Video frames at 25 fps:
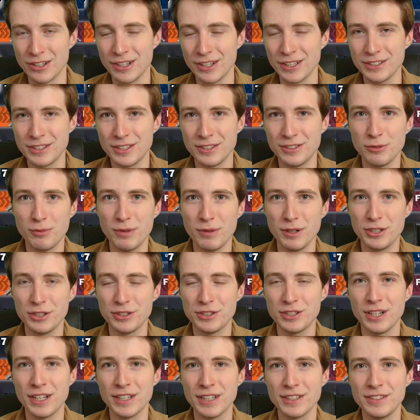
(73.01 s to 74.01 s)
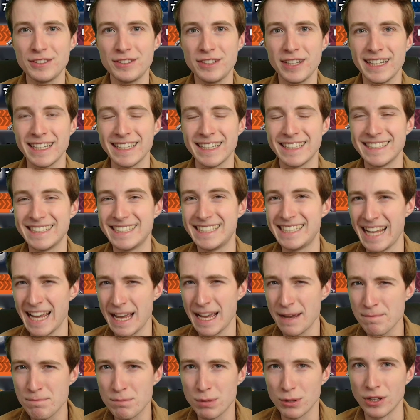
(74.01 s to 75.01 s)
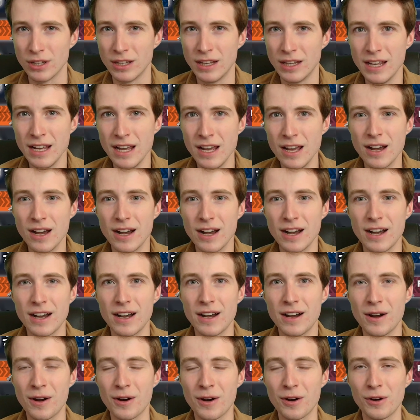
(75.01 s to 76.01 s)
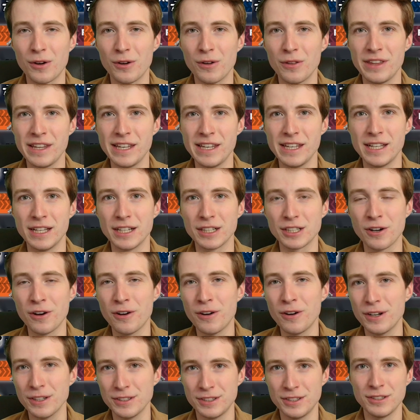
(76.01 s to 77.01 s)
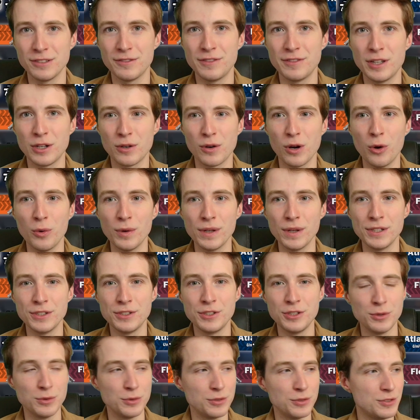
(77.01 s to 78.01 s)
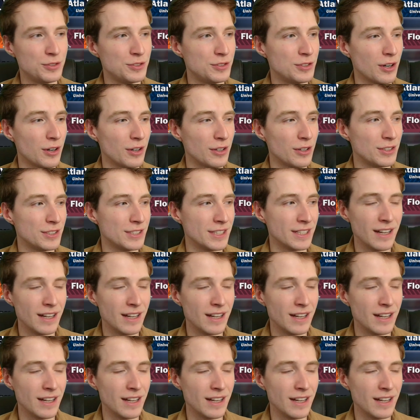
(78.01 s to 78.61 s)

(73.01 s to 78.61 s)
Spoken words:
Losses to Wichita State and Temple are the causes of their 0-2 start.